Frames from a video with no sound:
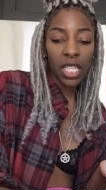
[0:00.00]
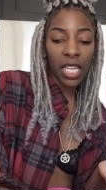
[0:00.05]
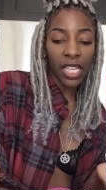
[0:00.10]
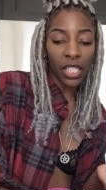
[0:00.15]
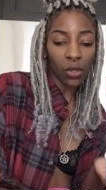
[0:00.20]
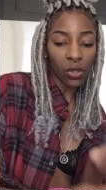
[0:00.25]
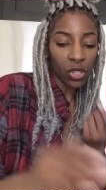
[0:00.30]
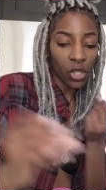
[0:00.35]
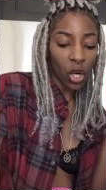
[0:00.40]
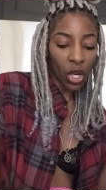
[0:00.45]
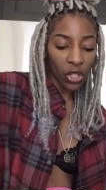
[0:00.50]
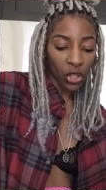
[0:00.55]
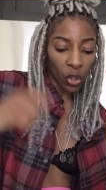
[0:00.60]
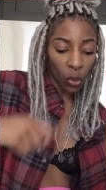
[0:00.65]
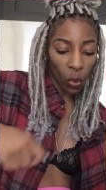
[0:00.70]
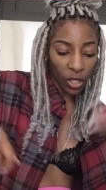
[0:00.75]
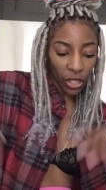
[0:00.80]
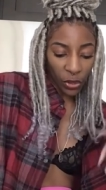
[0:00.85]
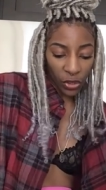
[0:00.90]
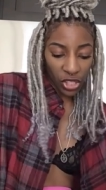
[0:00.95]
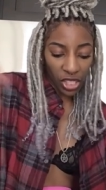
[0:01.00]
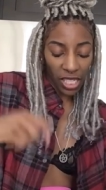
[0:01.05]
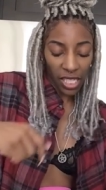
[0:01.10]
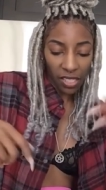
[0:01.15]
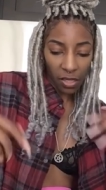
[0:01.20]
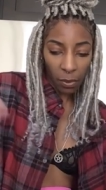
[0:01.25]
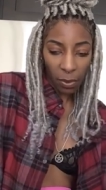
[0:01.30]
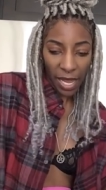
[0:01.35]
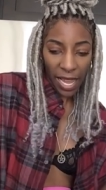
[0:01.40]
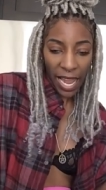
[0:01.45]
And you start throwing your shit in
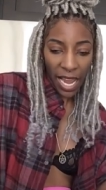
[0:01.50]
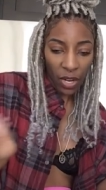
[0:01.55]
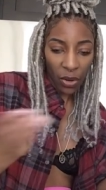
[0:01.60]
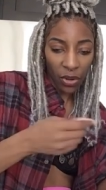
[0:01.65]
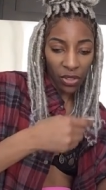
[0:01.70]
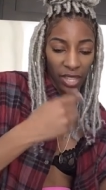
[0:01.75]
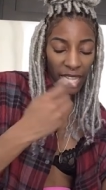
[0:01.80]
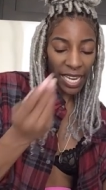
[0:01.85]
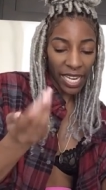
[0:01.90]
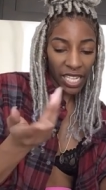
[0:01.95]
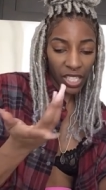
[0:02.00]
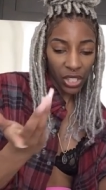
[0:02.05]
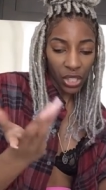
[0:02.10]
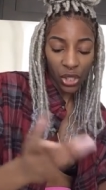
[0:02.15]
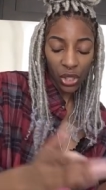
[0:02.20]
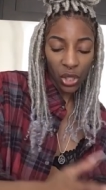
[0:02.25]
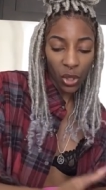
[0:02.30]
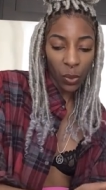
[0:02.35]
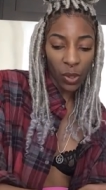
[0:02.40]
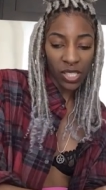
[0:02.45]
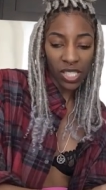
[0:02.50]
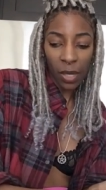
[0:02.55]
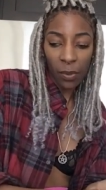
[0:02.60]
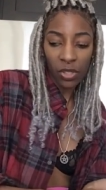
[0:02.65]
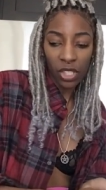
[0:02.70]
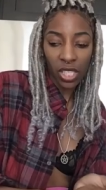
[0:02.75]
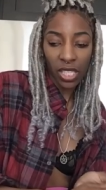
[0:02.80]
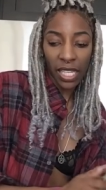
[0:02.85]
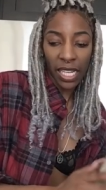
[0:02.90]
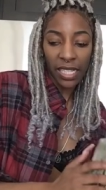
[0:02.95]
the bag, or they do, or some
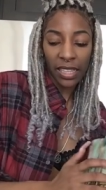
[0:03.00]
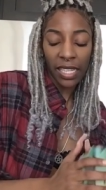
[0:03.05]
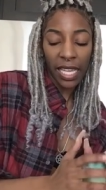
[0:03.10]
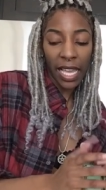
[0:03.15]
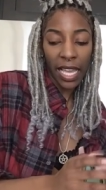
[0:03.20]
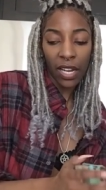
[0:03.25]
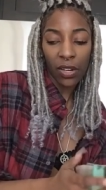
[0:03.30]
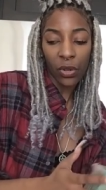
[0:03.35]
shit like that.